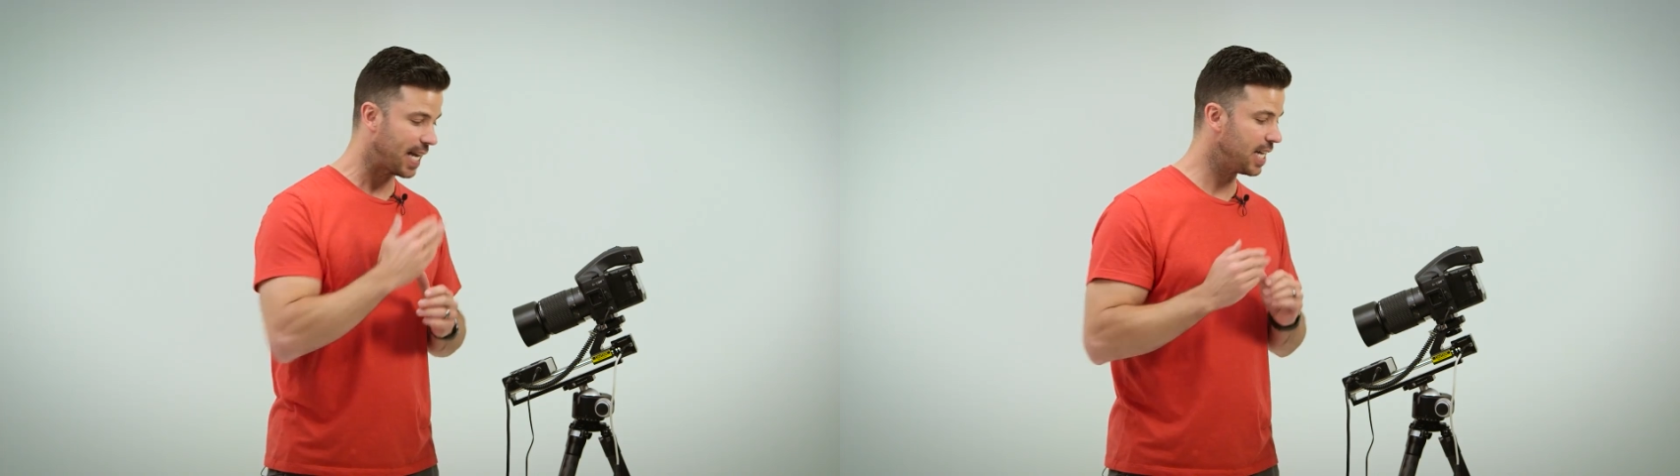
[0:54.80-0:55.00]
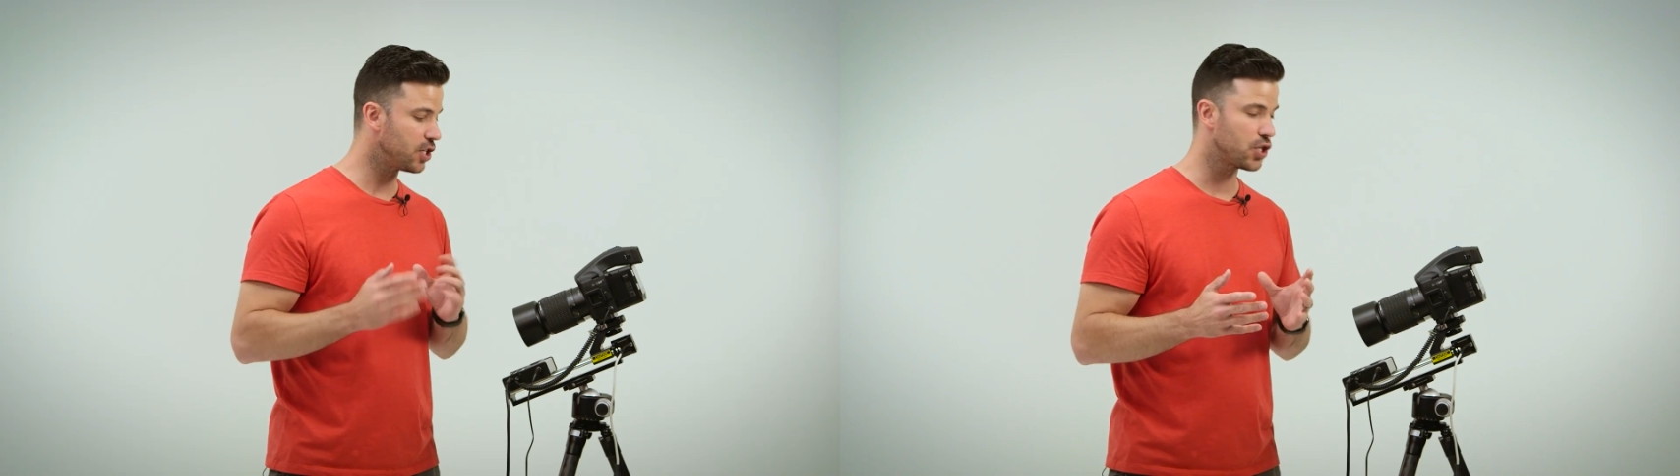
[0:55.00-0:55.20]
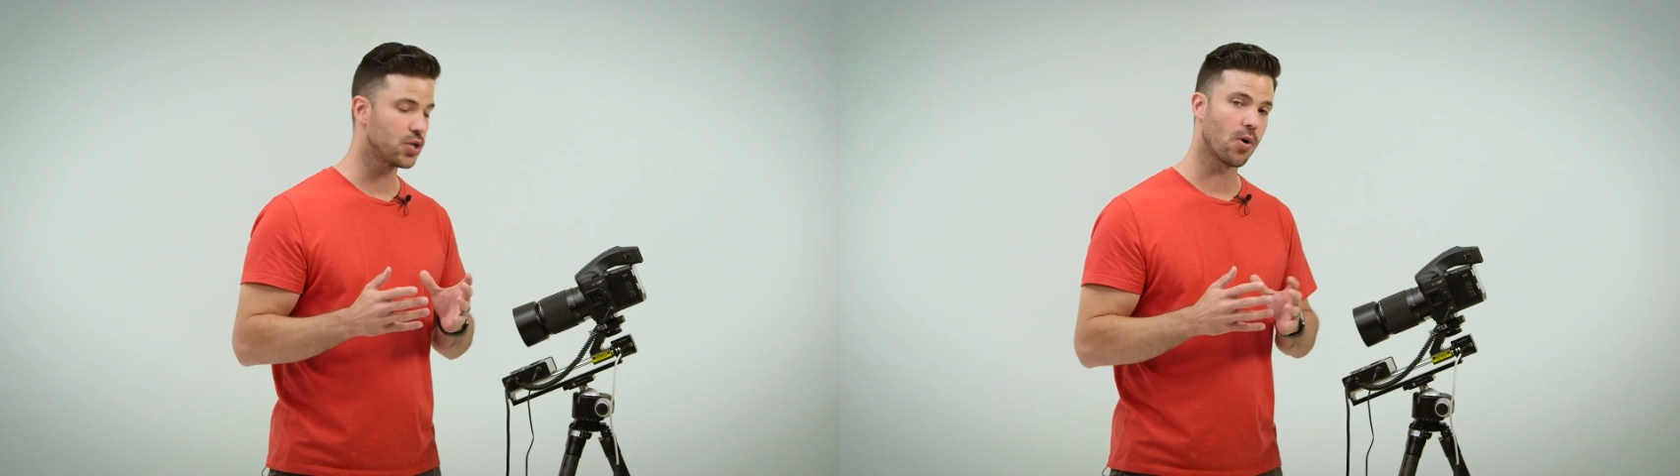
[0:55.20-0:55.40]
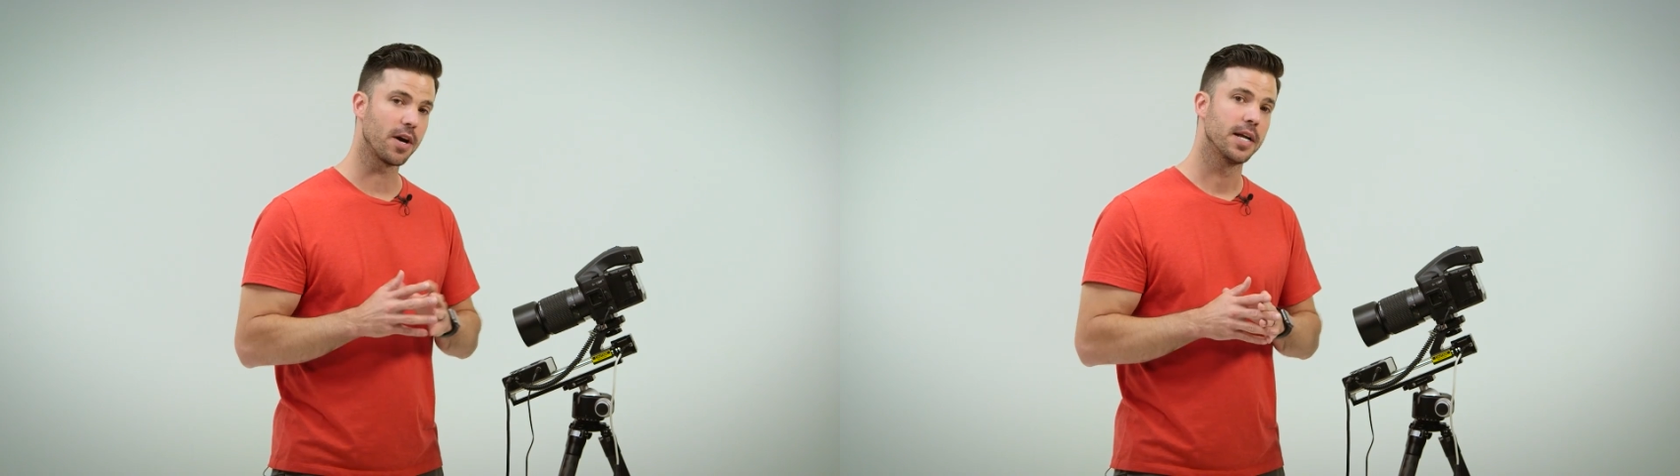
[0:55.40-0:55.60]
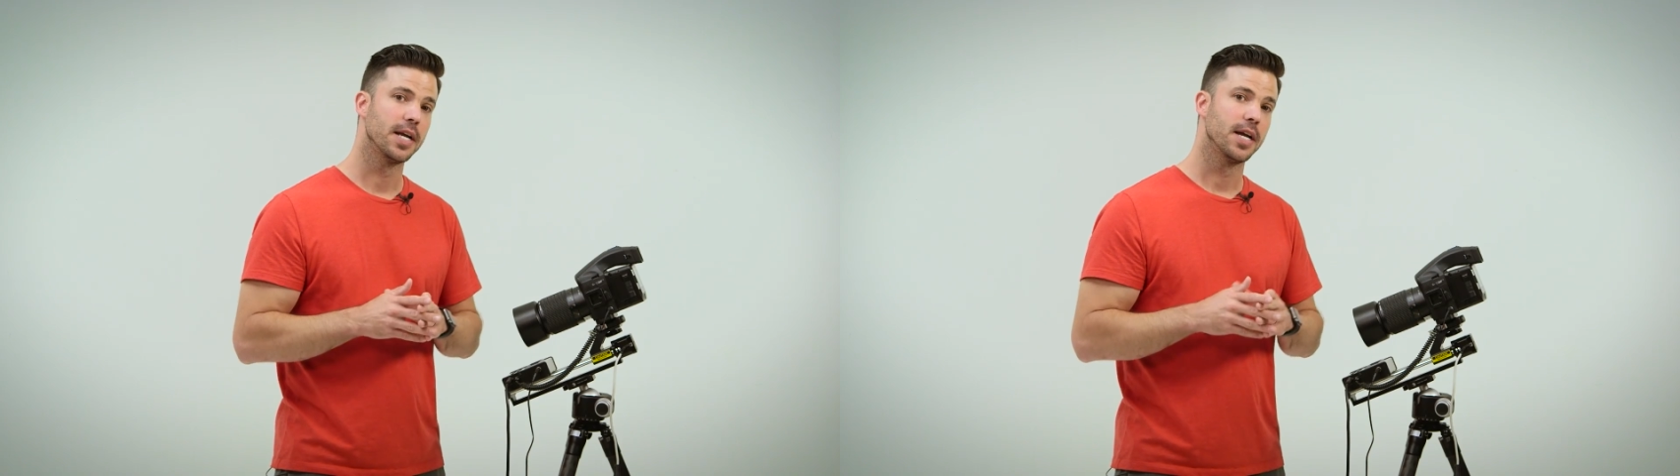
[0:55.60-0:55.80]
In
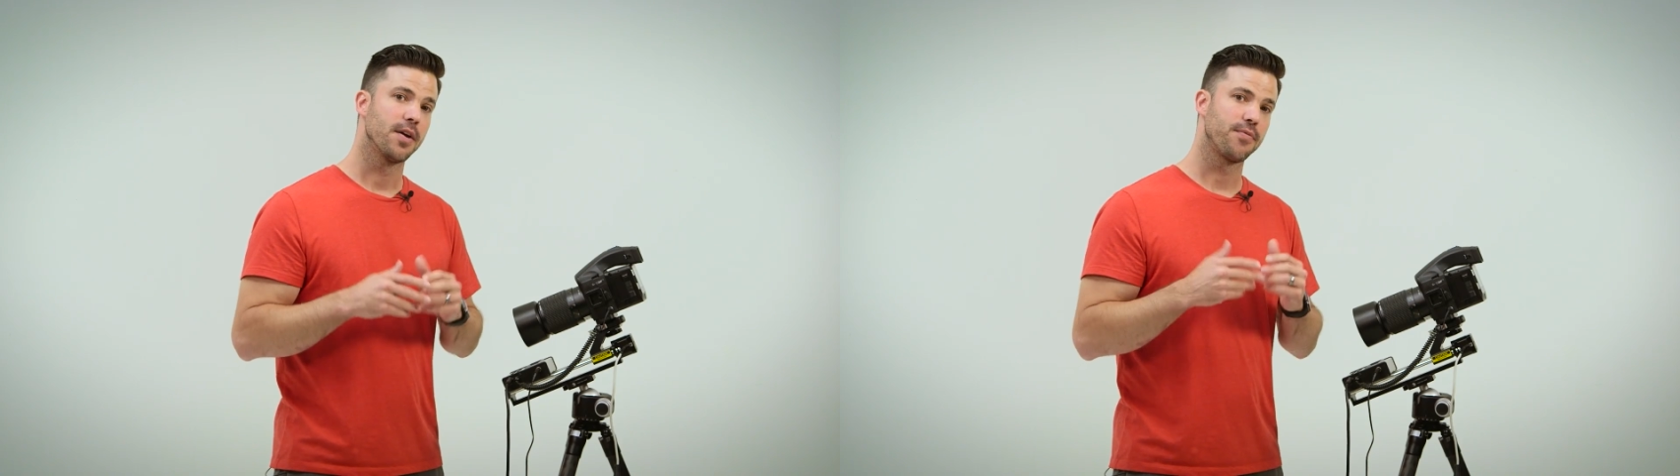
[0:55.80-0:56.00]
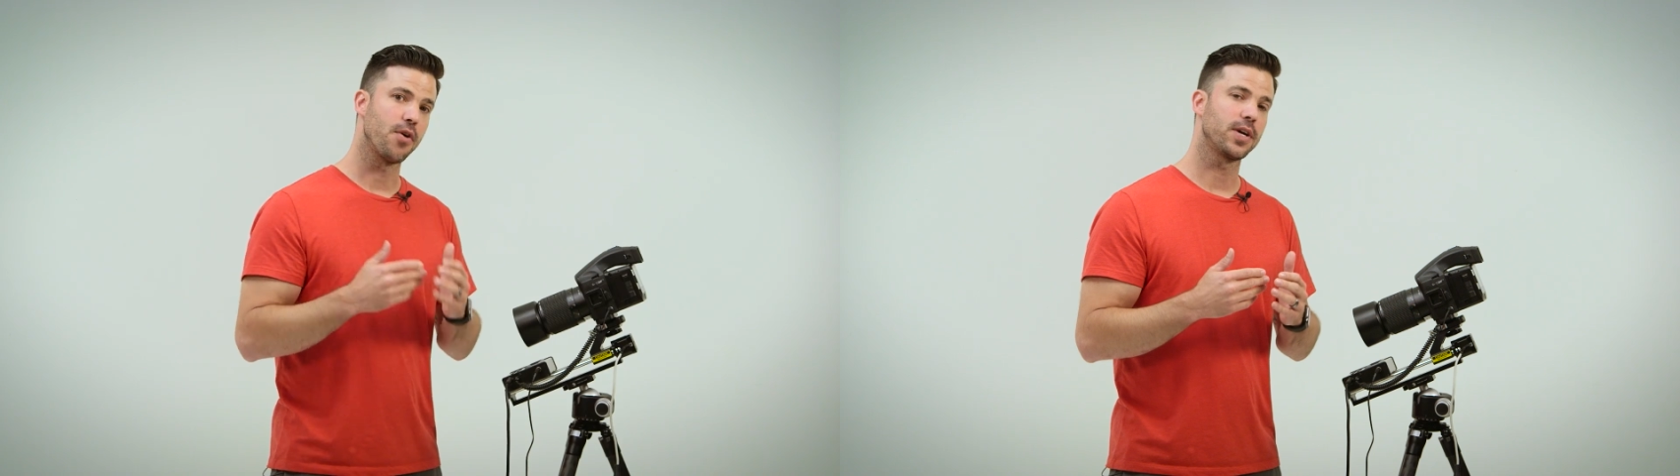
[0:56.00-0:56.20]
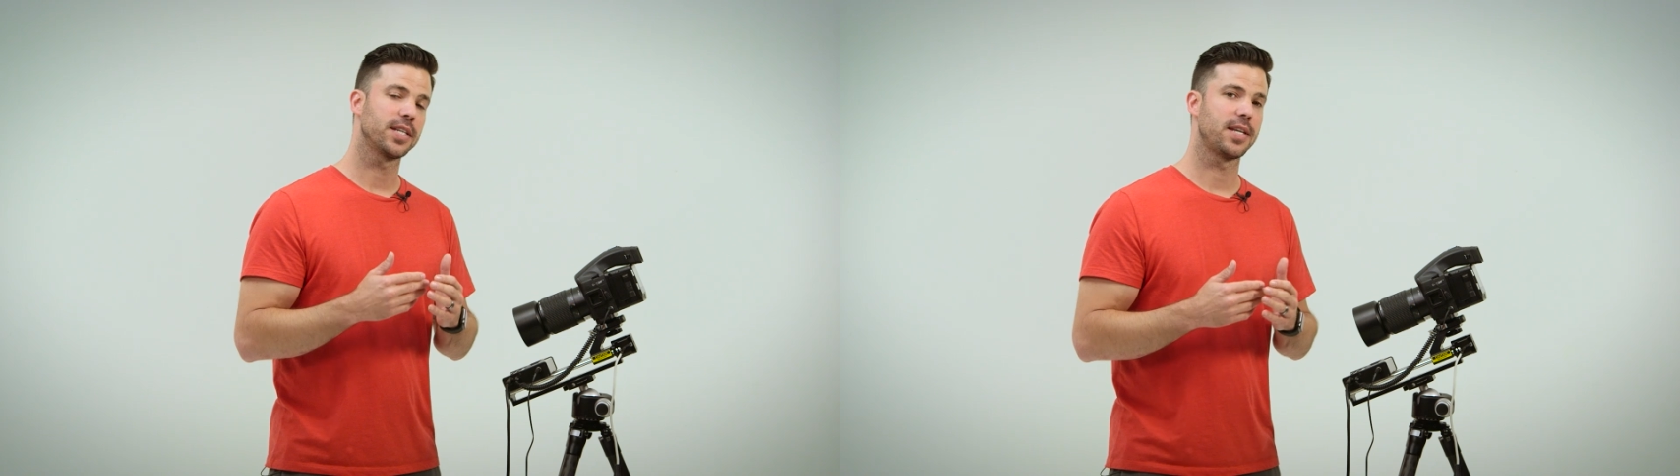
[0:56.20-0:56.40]
short, focus